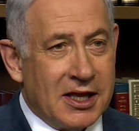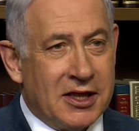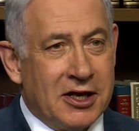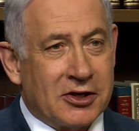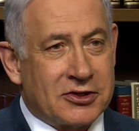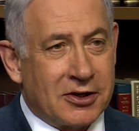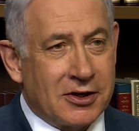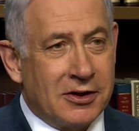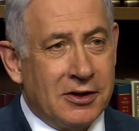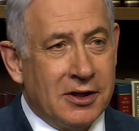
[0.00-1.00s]
the
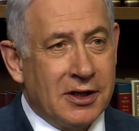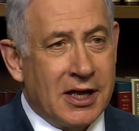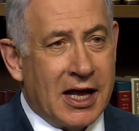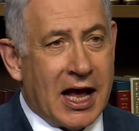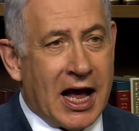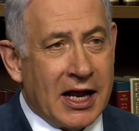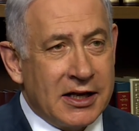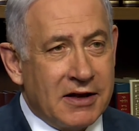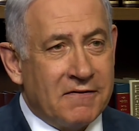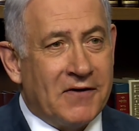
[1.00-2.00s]
eternal,
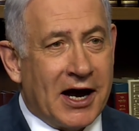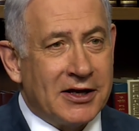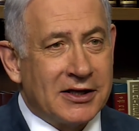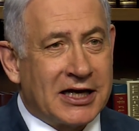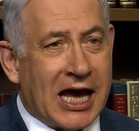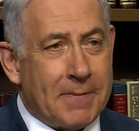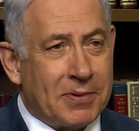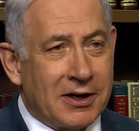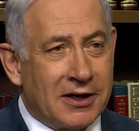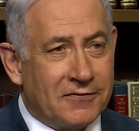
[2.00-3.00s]
undivided
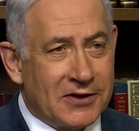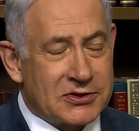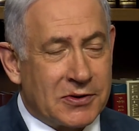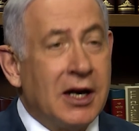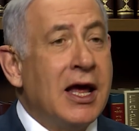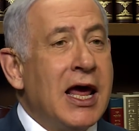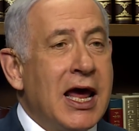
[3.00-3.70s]
capital of Israel.